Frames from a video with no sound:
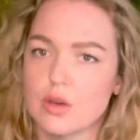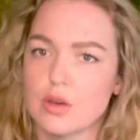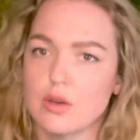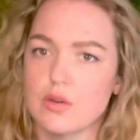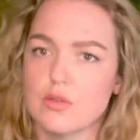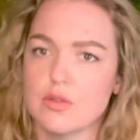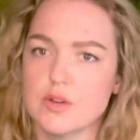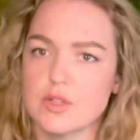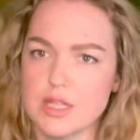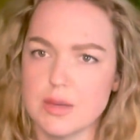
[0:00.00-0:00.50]

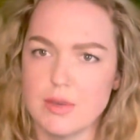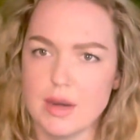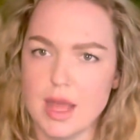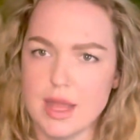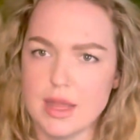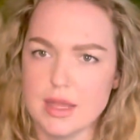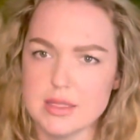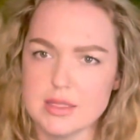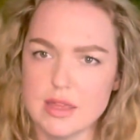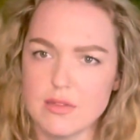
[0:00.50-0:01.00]
for Gemini,
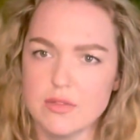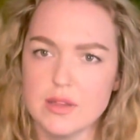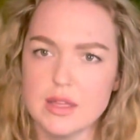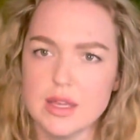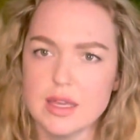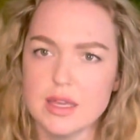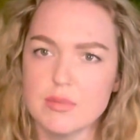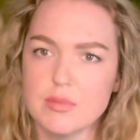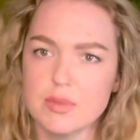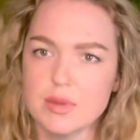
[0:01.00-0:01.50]
because I feel
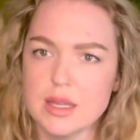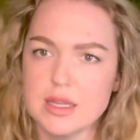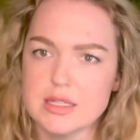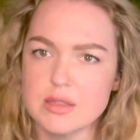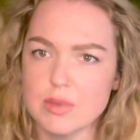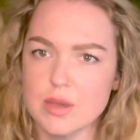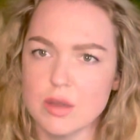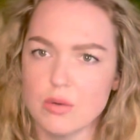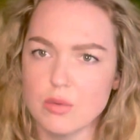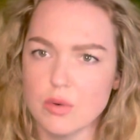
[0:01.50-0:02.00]
like it plays a
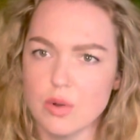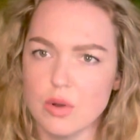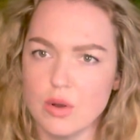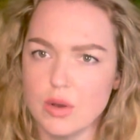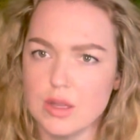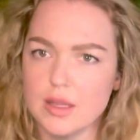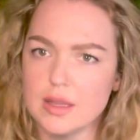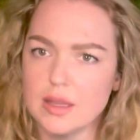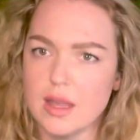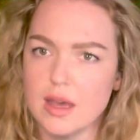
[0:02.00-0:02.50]
big role
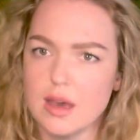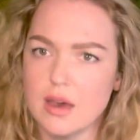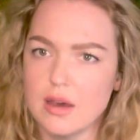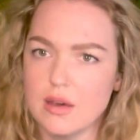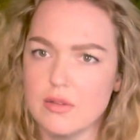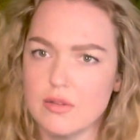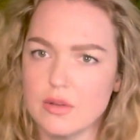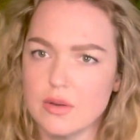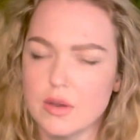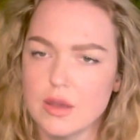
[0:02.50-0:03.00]
in love.